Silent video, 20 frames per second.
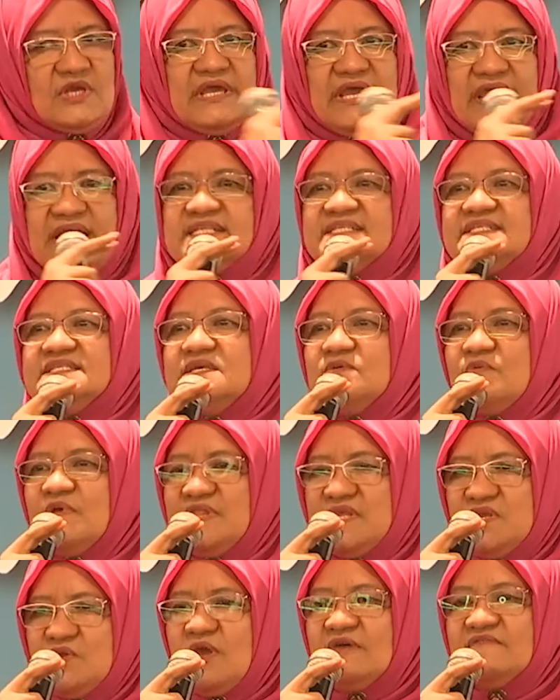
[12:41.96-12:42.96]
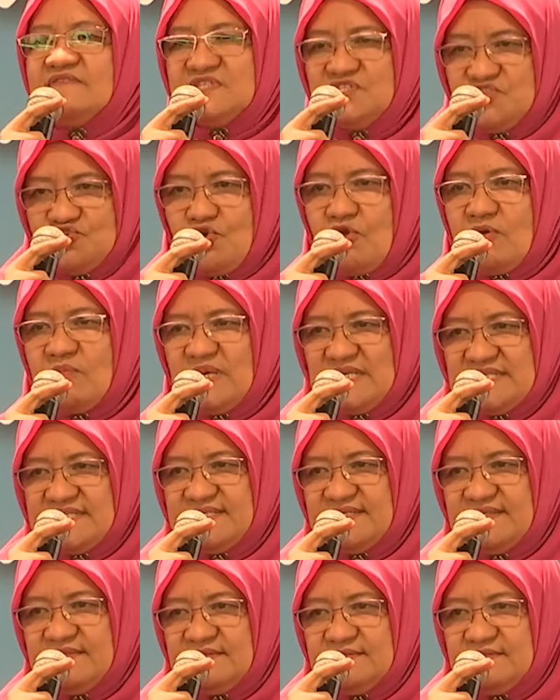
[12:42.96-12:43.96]
and see whether you have a strong
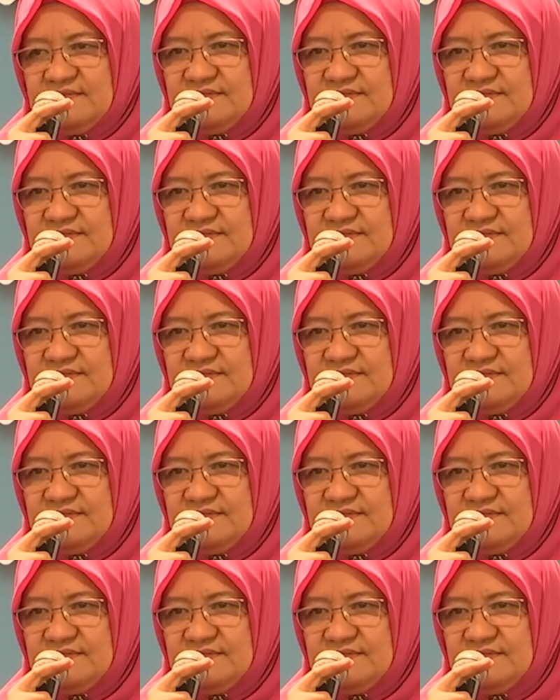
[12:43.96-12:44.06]
muscle.